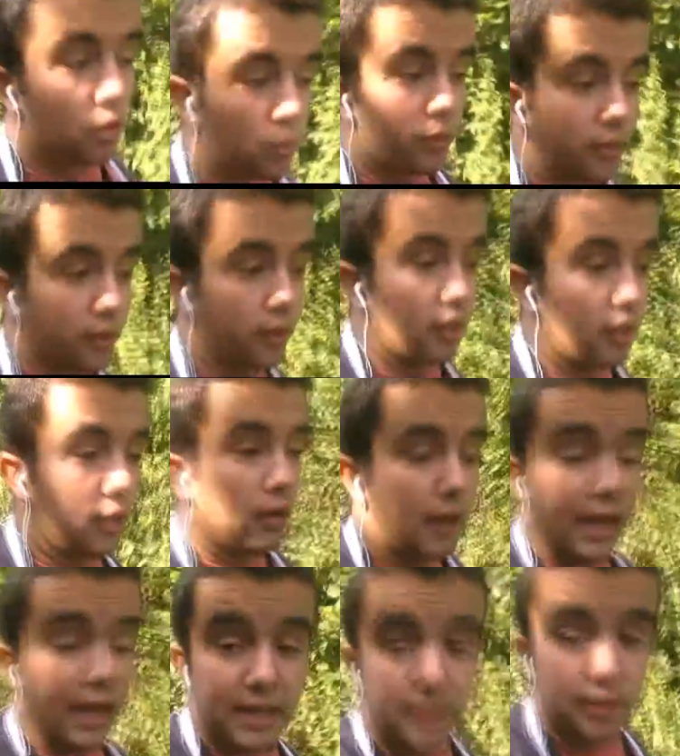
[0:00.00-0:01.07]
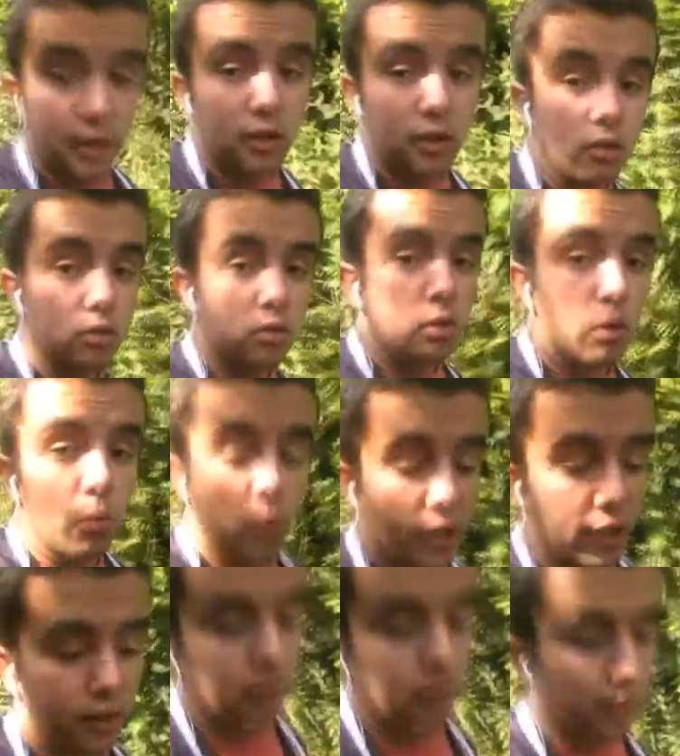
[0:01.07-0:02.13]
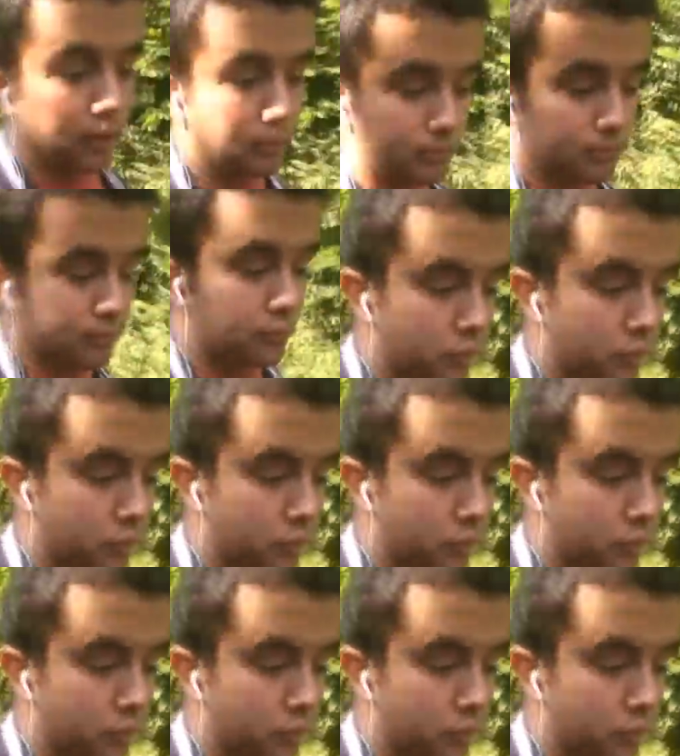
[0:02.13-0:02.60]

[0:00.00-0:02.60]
with the later with um,